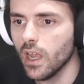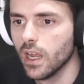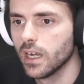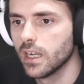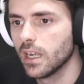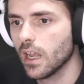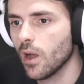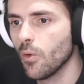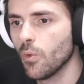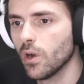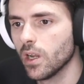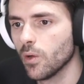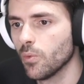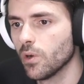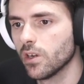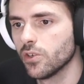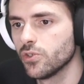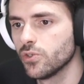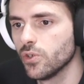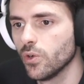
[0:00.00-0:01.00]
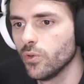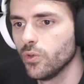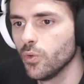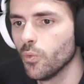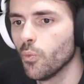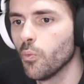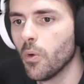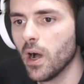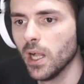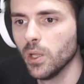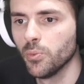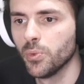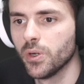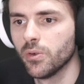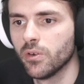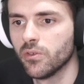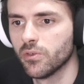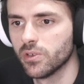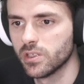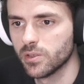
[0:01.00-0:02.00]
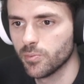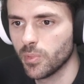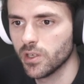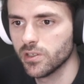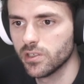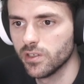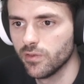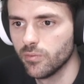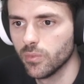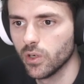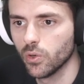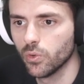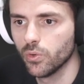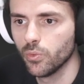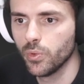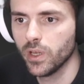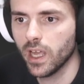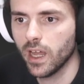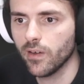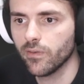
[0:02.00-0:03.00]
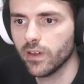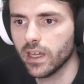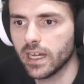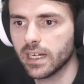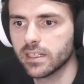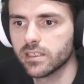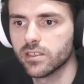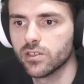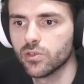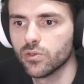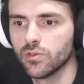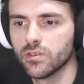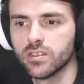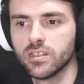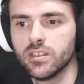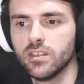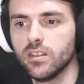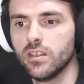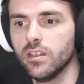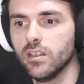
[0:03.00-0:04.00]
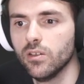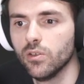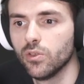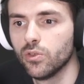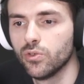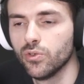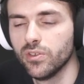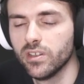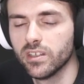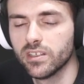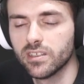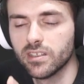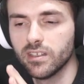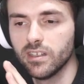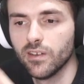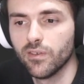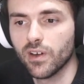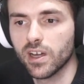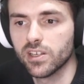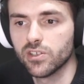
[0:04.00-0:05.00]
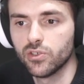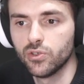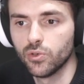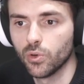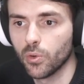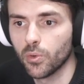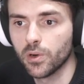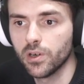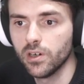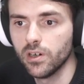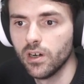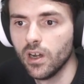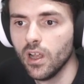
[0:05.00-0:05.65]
Now what I want to show you, while we're in responsive mode, we have access to this device drawer,